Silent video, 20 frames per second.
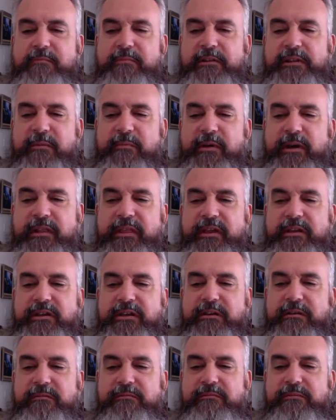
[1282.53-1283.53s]
But then what
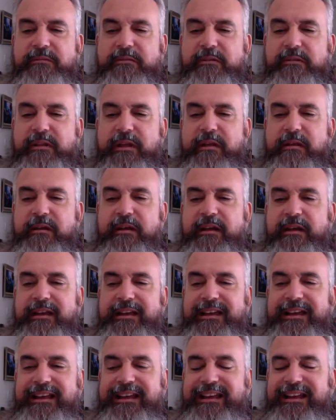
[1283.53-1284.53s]
do? They
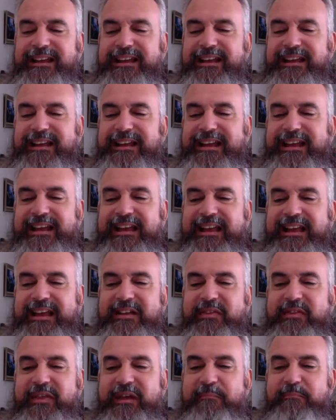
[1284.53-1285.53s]

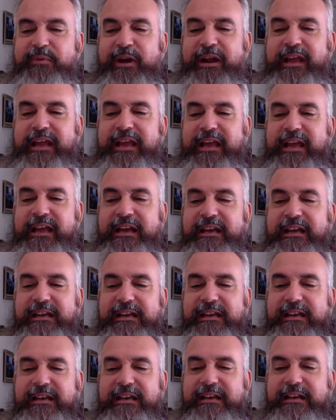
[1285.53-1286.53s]
bring
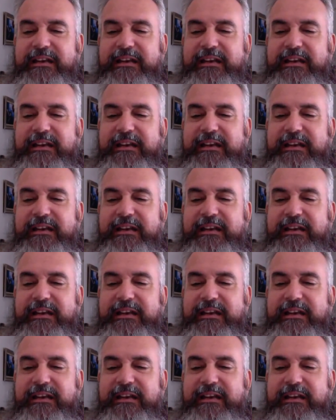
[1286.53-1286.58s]
in